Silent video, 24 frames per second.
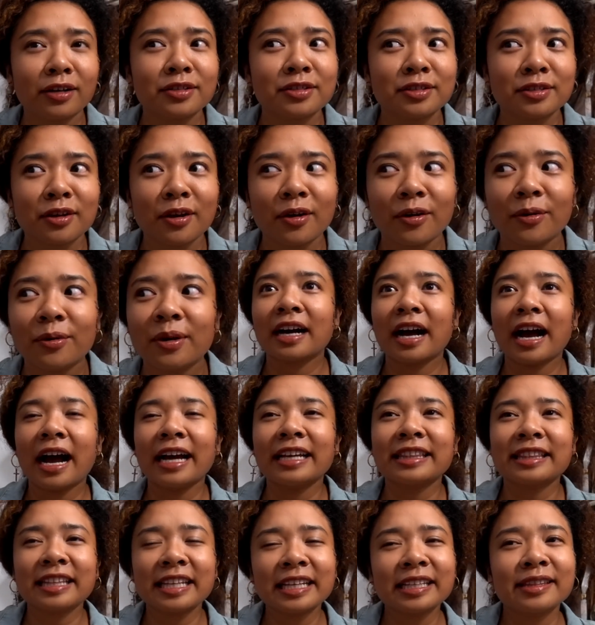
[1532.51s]
So
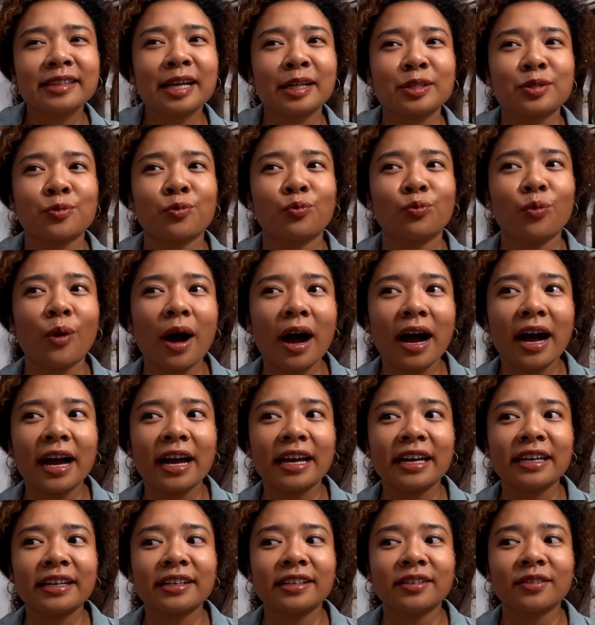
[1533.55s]
I think that's
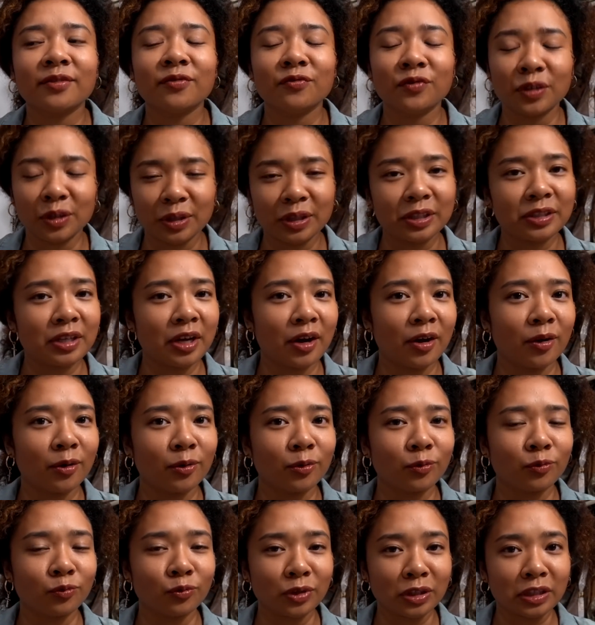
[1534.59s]
why Villanelle
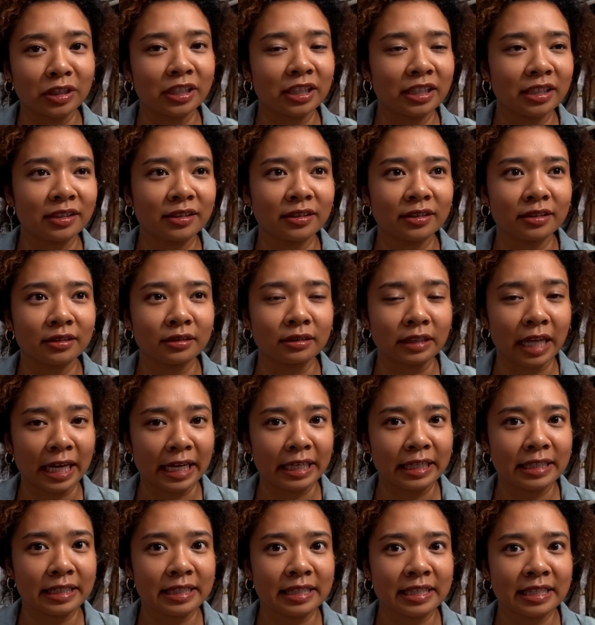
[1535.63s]
really
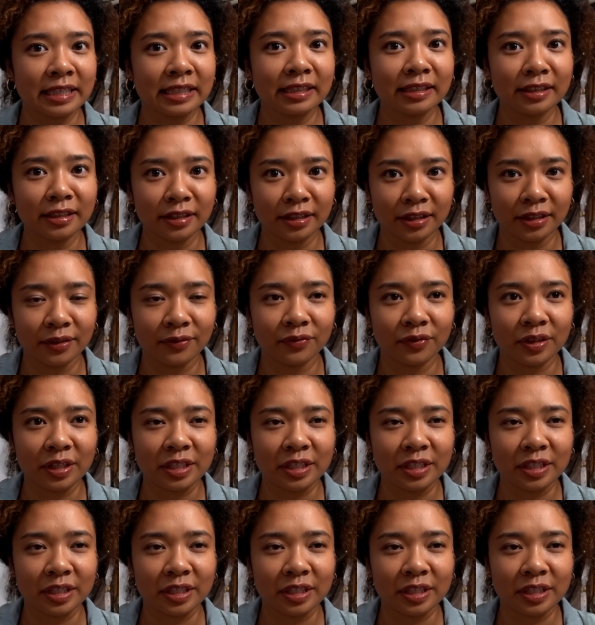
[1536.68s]
likes Eve,